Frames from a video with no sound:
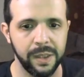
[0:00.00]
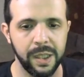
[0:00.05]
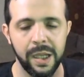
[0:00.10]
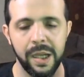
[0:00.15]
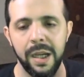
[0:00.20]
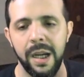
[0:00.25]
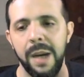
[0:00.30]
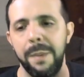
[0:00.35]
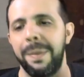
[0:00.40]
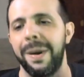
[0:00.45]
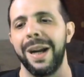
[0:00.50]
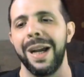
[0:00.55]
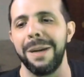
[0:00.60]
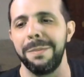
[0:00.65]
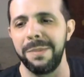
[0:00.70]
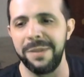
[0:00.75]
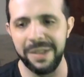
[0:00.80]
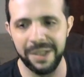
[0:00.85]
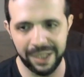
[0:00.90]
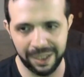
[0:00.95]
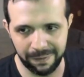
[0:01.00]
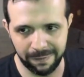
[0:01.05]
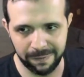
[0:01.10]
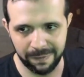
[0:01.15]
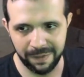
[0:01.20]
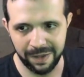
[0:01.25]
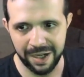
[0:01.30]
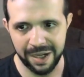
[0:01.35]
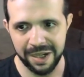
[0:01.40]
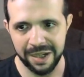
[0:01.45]
And perhaps if
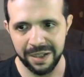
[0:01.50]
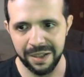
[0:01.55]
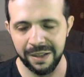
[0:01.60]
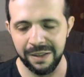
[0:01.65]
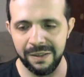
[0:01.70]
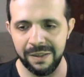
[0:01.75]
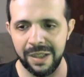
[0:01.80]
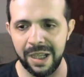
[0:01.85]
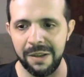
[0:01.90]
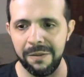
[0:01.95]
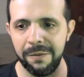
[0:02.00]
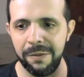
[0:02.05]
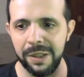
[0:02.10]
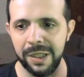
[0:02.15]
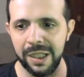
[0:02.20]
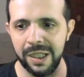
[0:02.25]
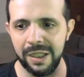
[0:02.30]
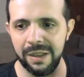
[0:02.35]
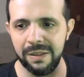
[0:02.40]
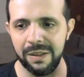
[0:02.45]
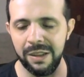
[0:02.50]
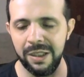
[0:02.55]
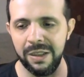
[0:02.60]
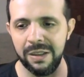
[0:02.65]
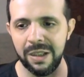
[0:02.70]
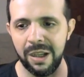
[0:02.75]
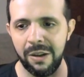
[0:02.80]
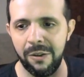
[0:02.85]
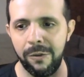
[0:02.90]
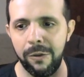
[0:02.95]
something is
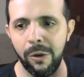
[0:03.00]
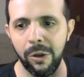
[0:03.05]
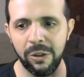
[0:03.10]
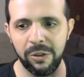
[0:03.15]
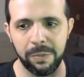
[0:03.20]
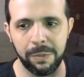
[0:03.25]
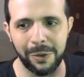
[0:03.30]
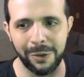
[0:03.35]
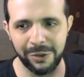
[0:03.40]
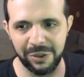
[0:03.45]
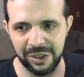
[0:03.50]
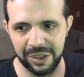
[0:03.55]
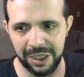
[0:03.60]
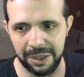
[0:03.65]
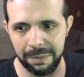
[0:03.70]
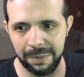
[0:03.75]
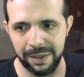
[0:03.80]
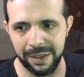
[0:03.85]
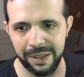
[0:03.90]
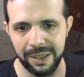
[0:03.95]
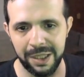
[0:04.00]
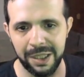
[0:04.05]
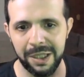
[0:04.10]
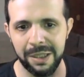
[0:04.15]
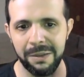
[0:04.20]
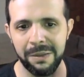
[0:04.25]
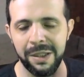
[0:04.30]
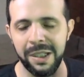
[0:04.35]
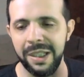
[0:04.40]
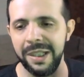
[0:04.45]
a false positive
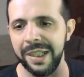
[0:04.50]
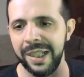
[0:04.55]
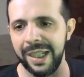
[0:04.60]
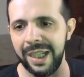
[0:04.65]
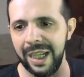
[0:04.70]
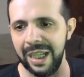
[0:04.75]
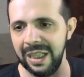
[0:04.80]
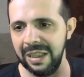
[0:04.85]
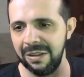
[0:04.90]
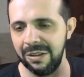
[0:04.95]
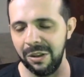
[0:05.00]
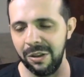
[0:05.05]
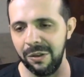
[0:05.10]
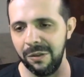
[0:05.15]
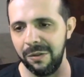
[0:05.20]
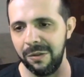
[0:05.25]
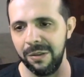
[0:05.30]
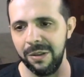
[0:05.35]
in the case of